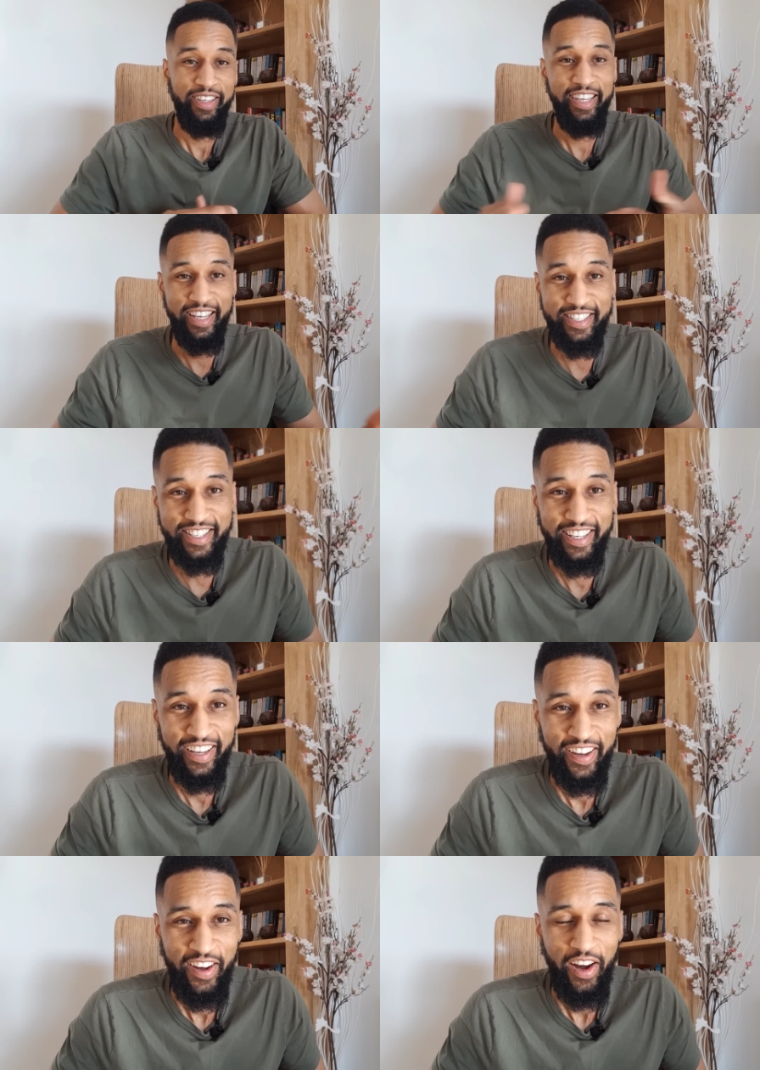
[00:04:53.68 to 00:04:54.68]

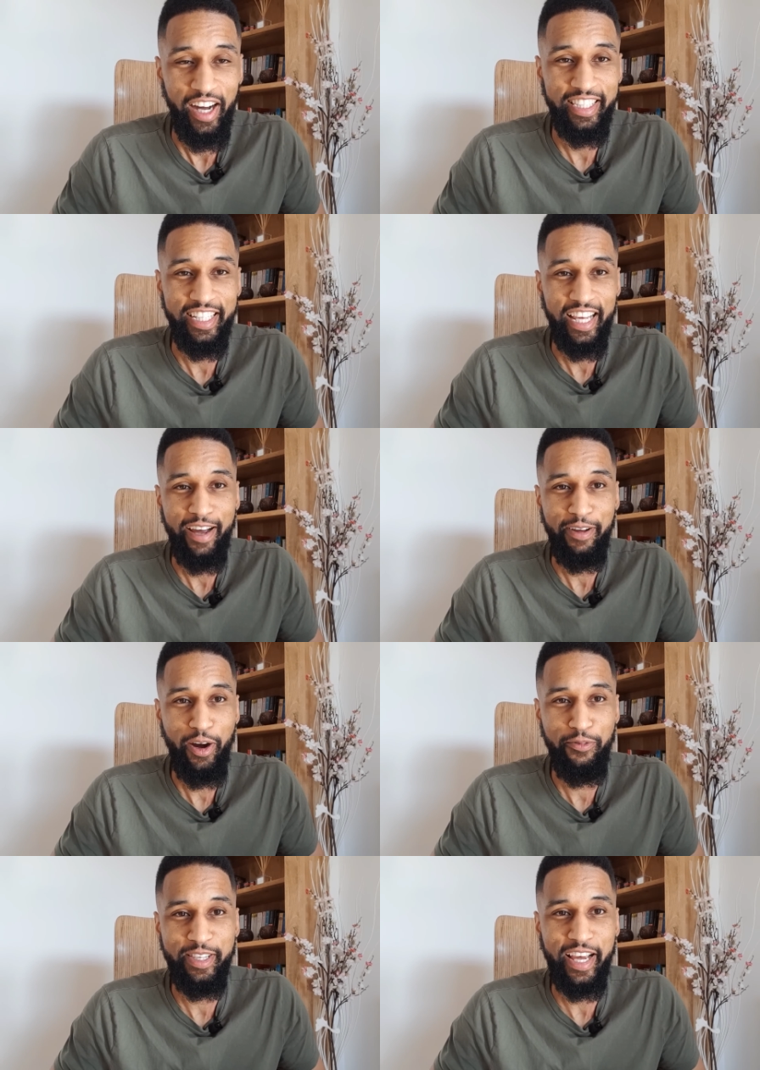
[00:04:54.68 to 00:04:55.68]
Yes, I did have
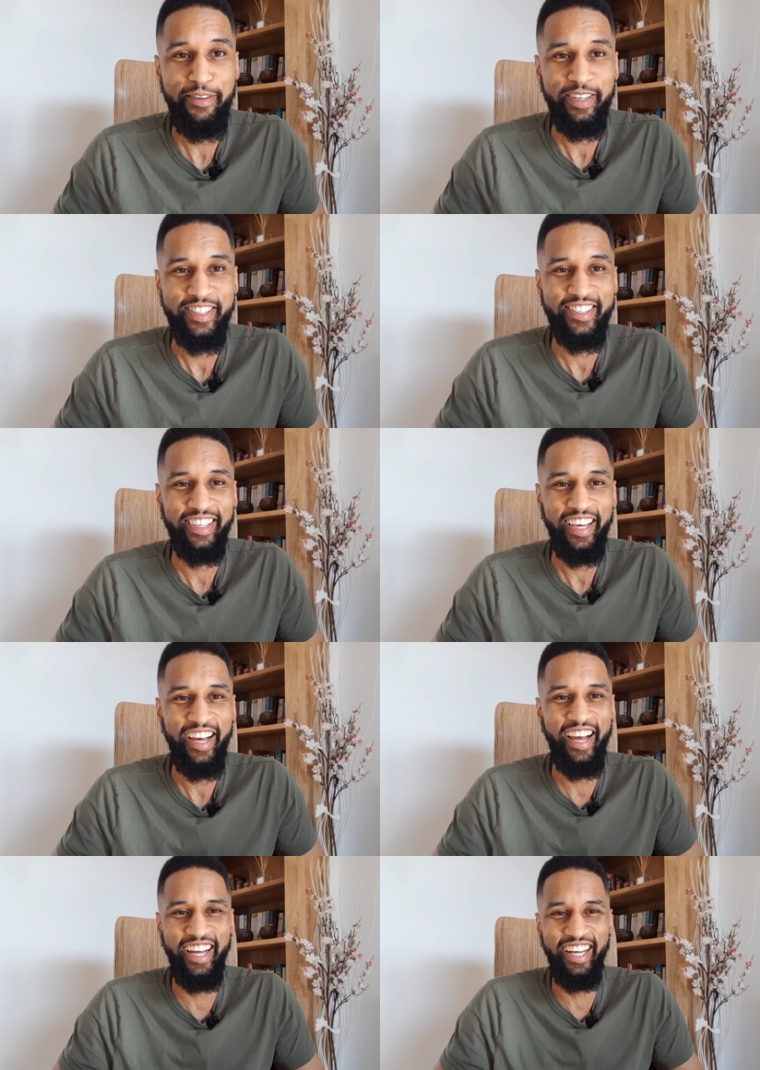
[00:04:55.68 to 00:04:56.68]
healthy savings,
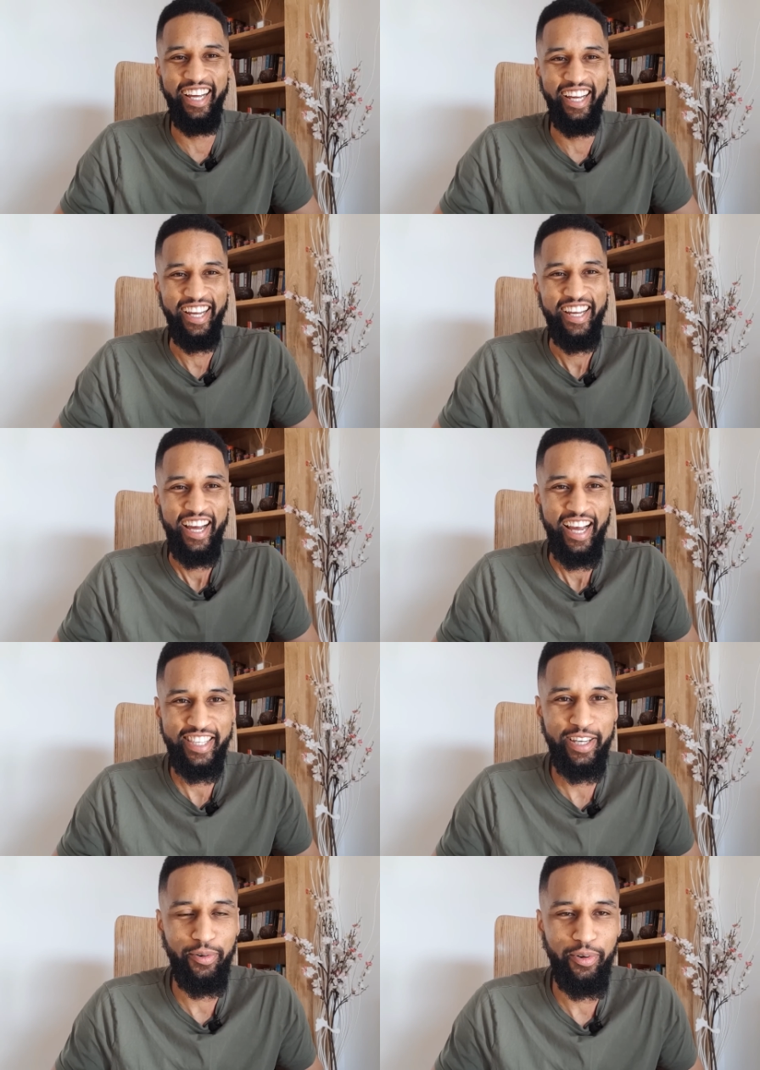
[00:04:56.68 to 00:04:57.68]
yeah?
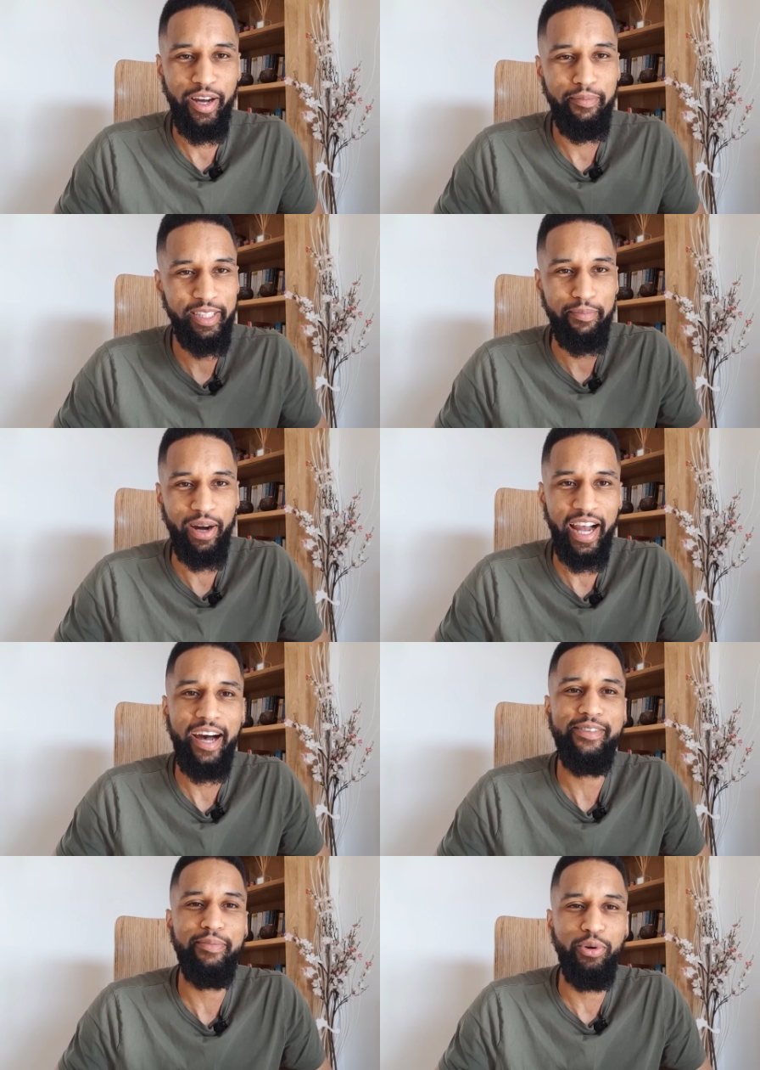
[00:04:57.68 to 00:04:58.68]
Until I didn't buy a
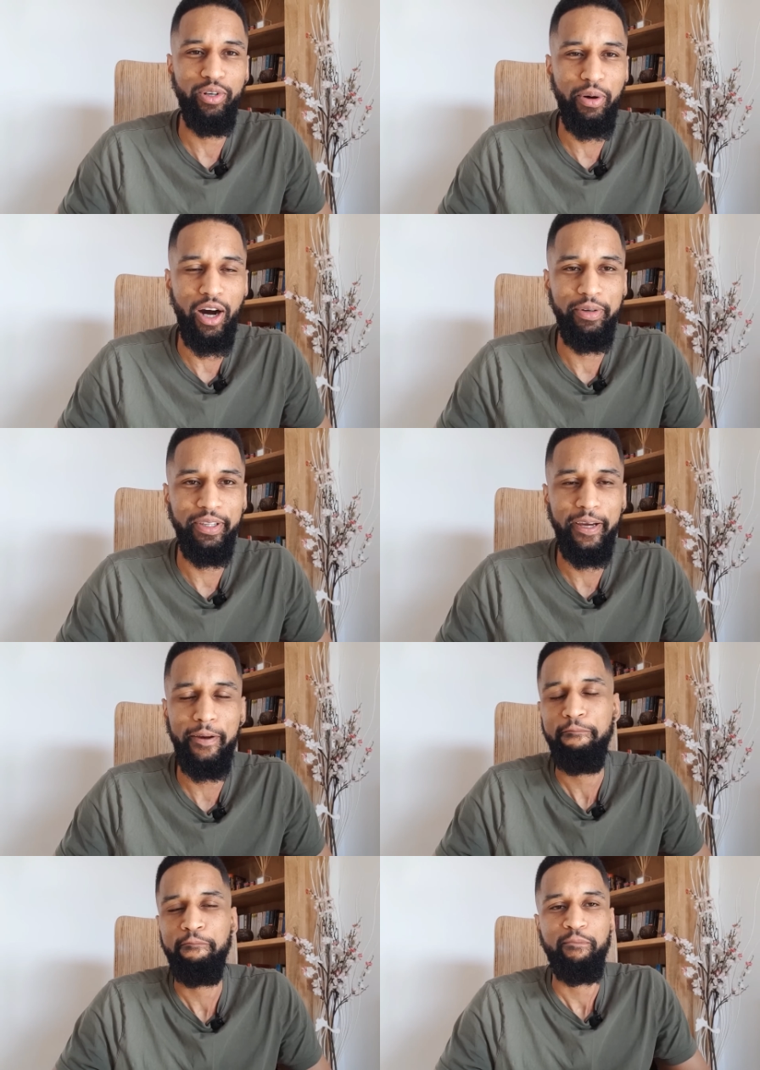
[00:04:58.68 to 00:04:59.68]
house, I bought an apartment, yeah?